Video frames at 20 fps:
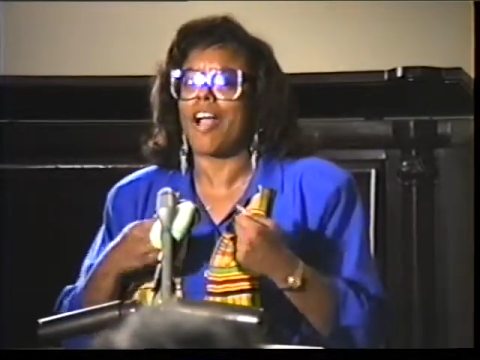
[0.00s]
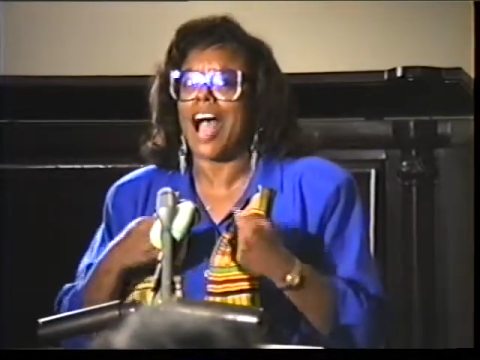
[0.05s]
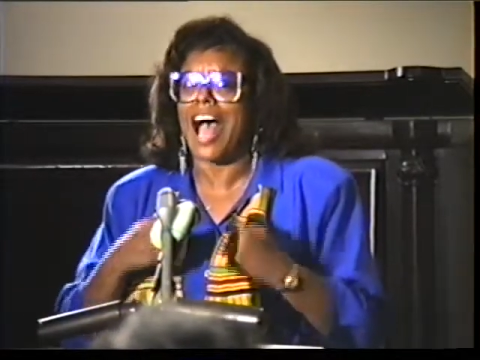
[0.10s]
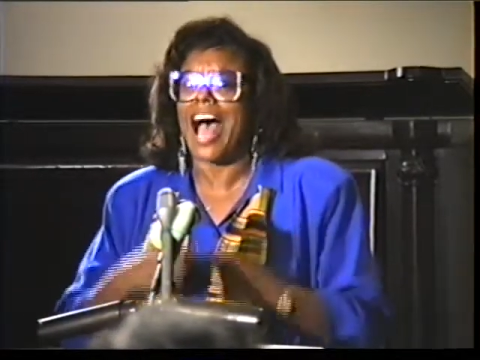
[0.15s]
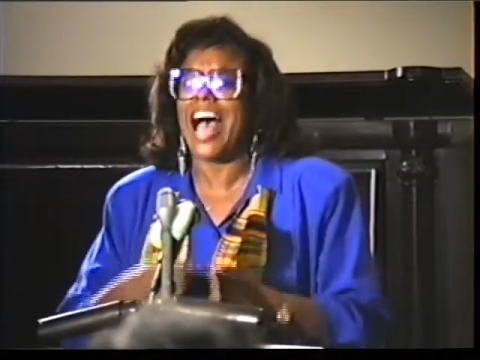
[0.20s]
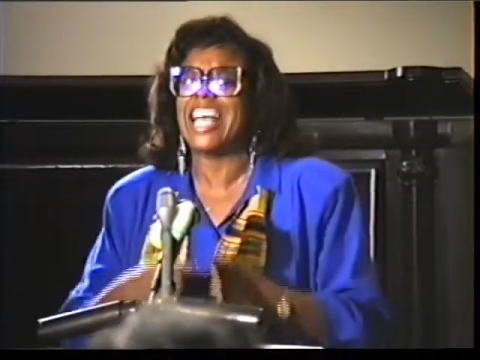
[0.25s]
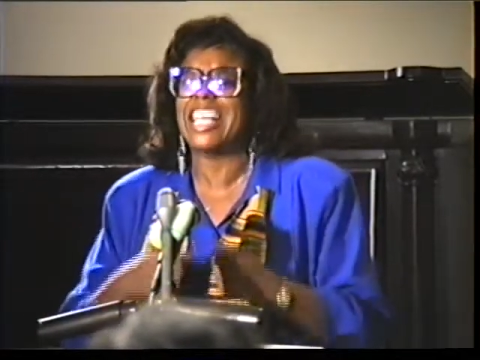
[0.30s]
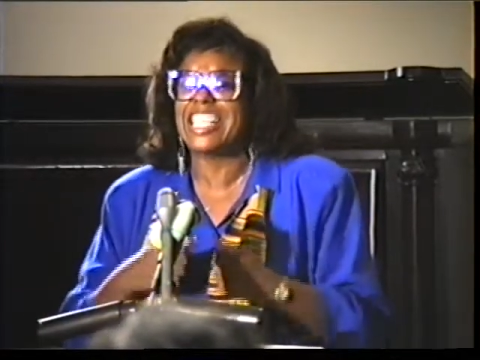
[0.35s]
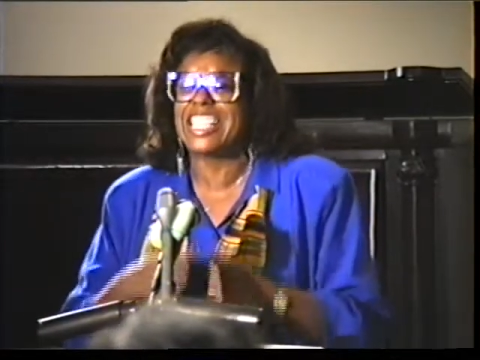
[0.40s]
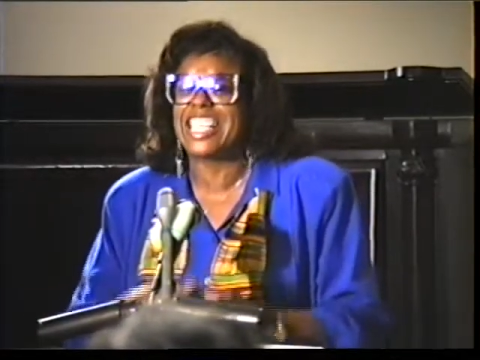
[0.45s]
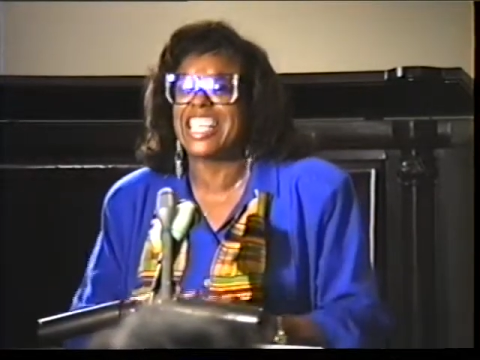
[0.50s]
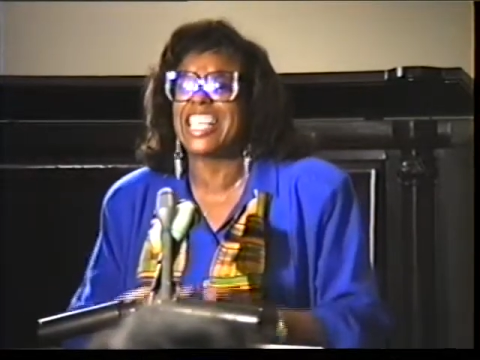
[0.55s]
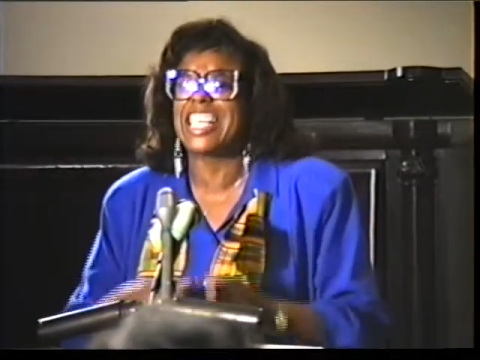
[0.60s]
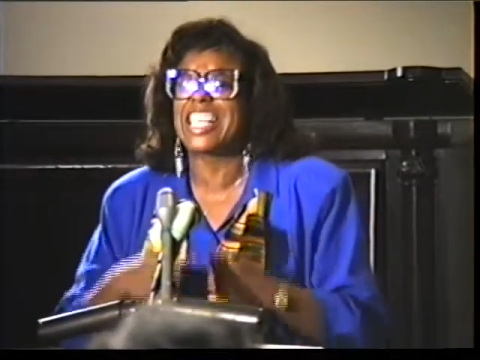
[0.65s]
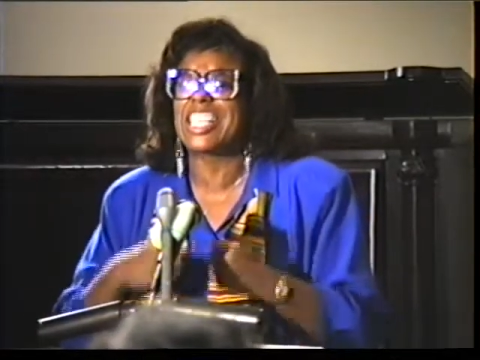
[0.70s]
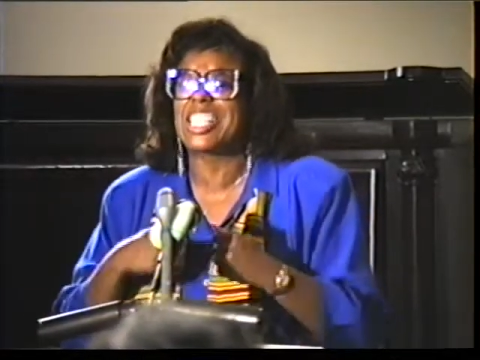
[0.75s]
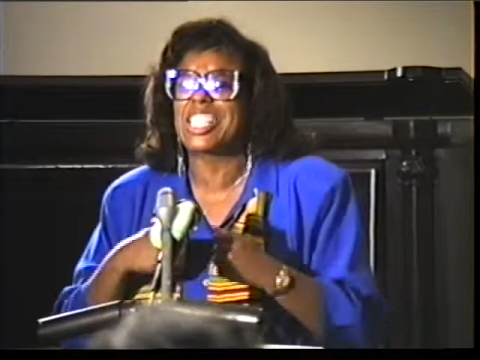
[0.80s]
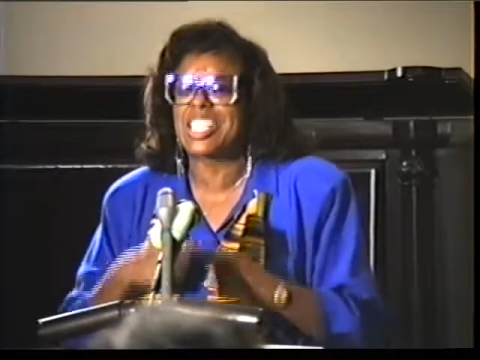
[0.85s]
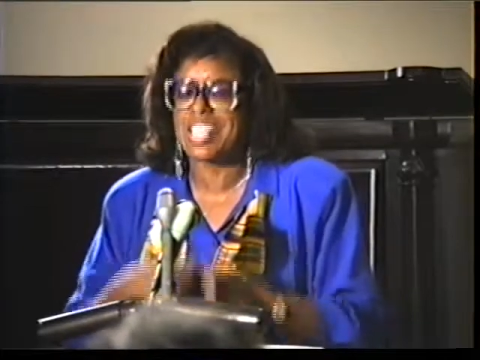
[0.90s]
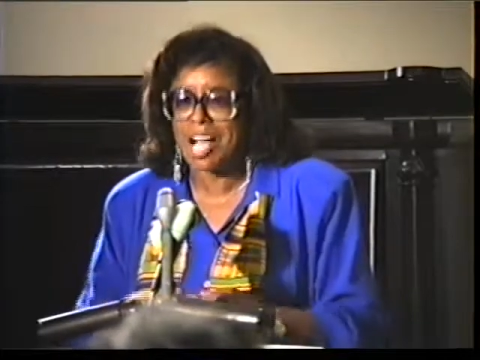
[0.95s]

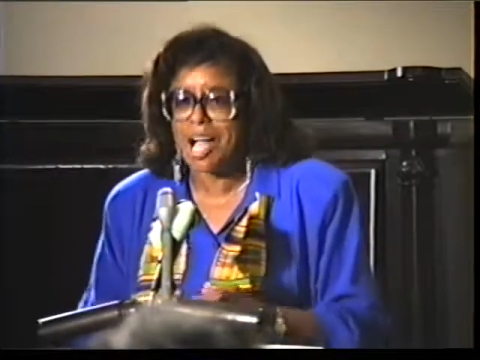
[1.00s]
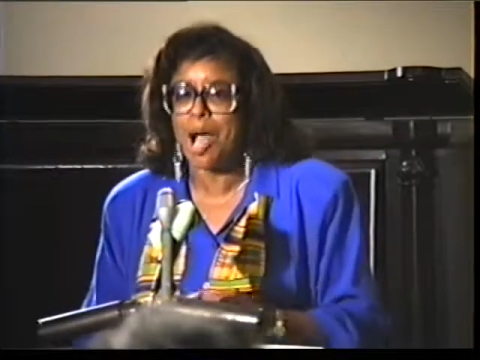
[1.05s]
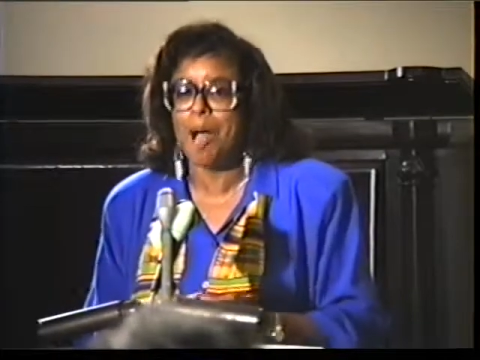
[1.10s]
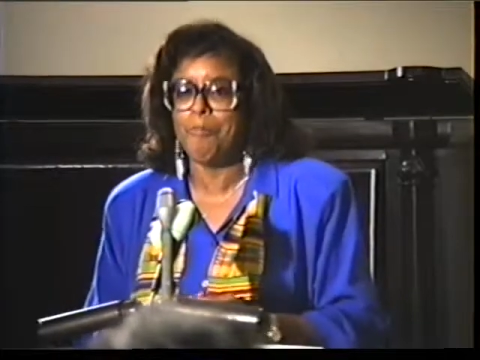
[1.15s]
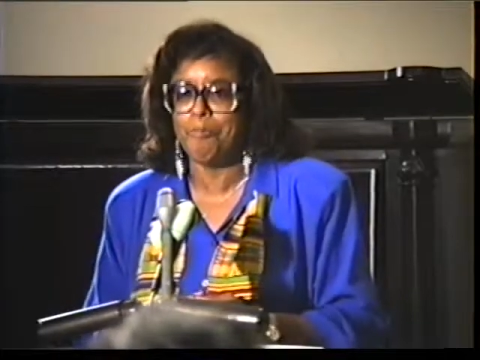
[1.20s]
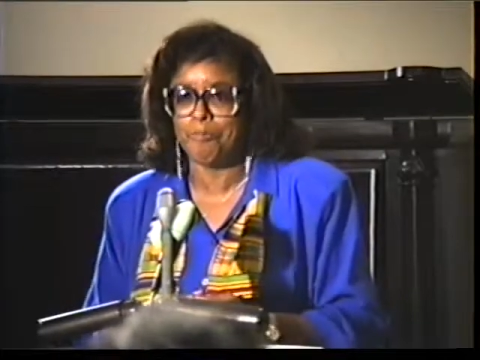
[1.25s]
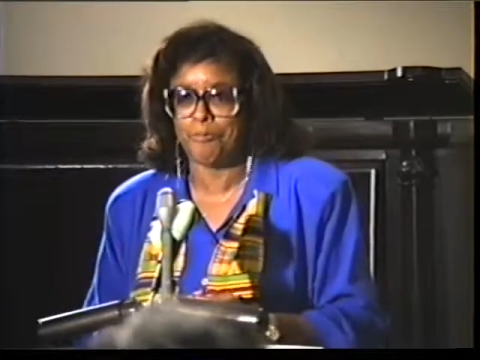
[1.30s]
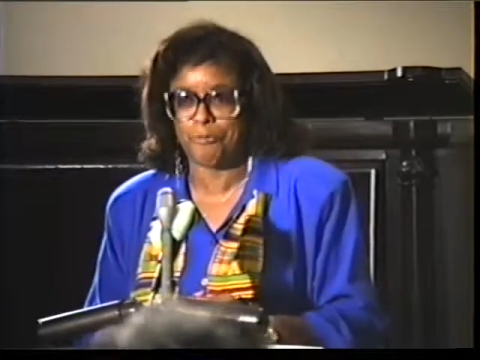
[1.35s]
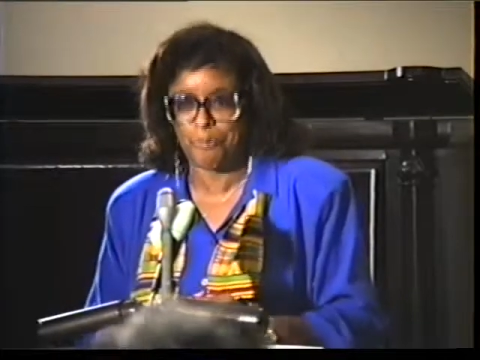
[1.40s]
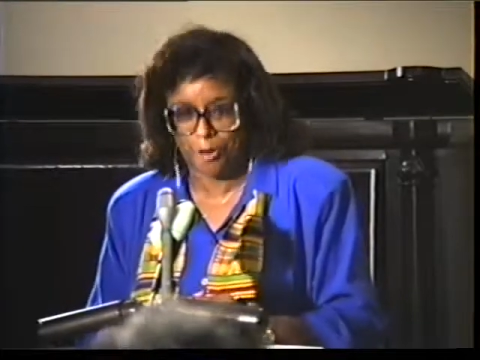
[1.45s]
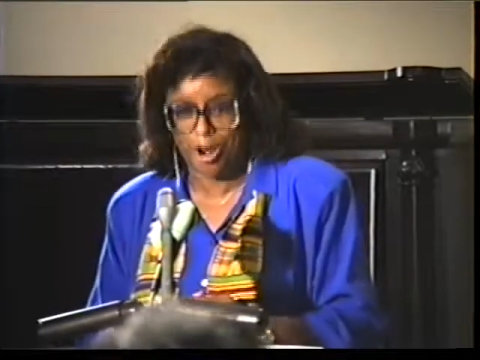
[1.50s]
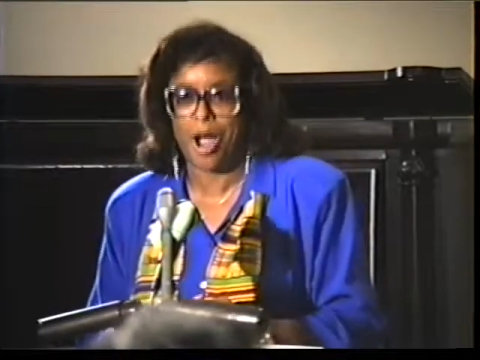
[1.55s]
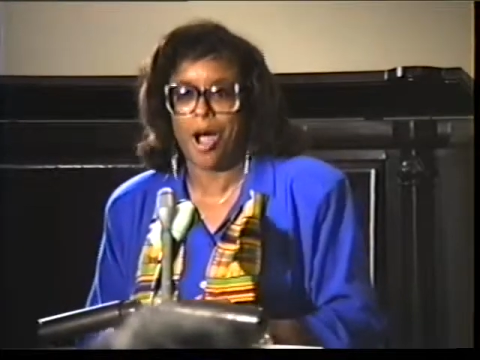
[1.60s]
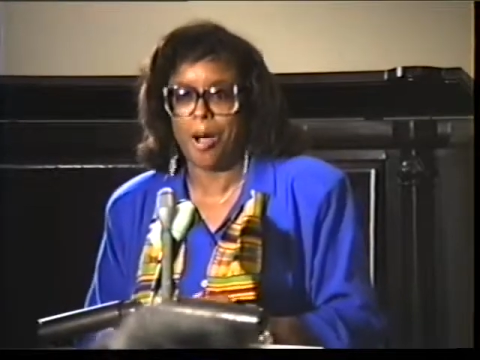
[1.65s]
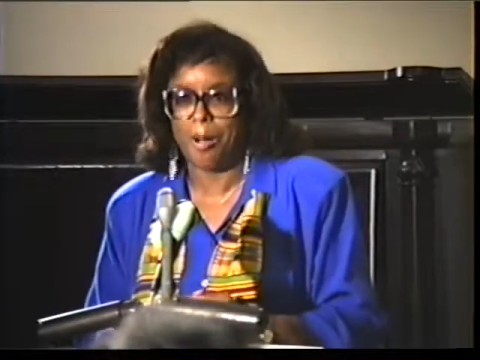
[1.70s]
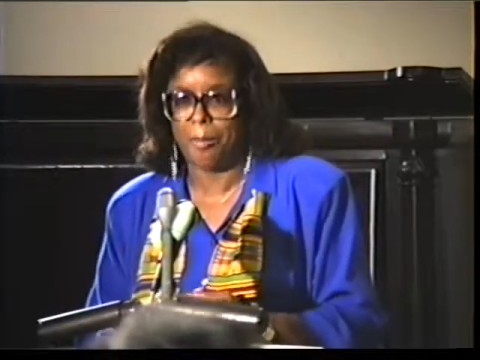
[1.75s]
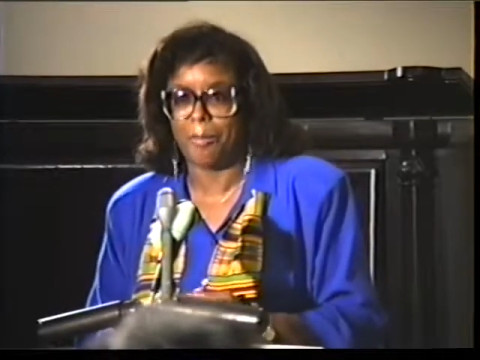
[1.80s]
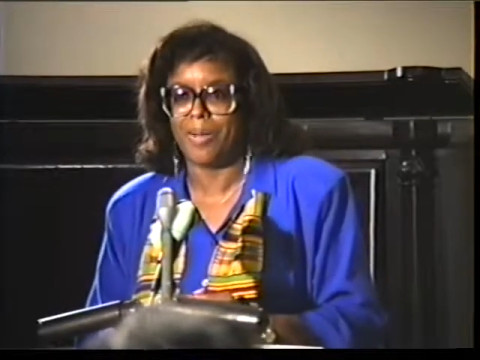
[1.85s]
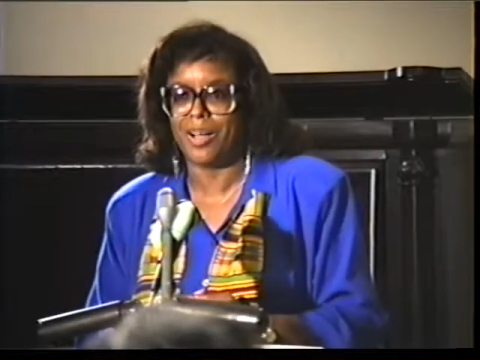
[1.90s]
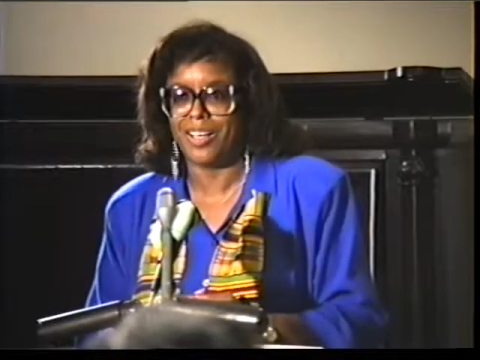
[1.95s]
ideas come
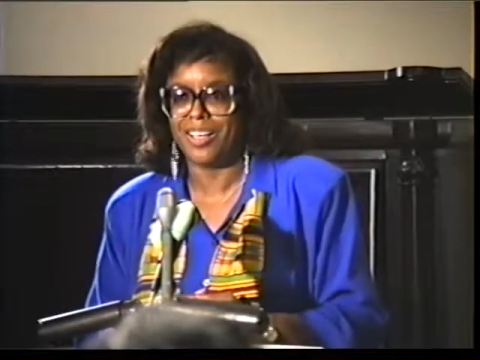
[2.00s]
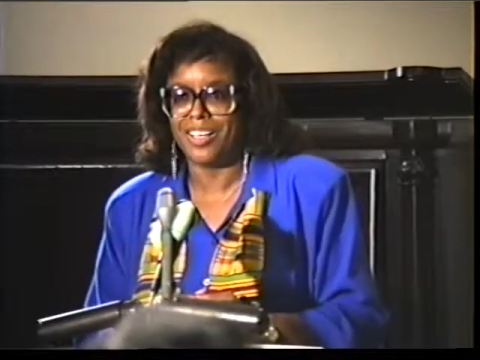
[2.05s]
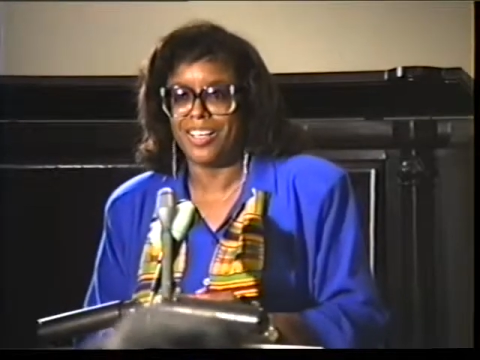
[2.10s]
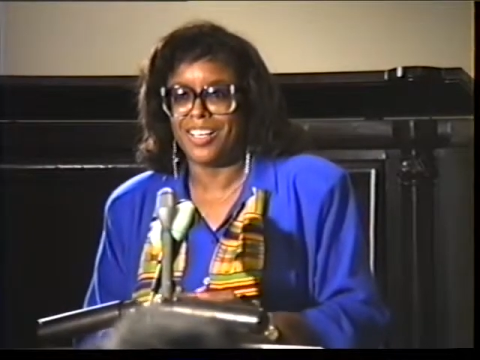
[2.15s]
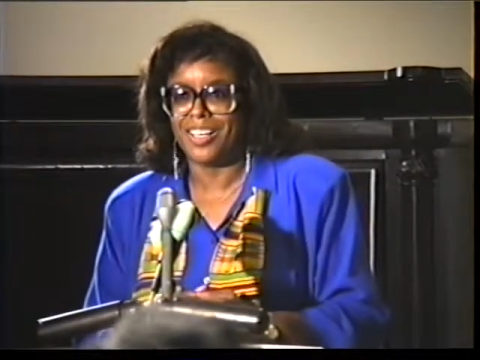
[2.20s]
from,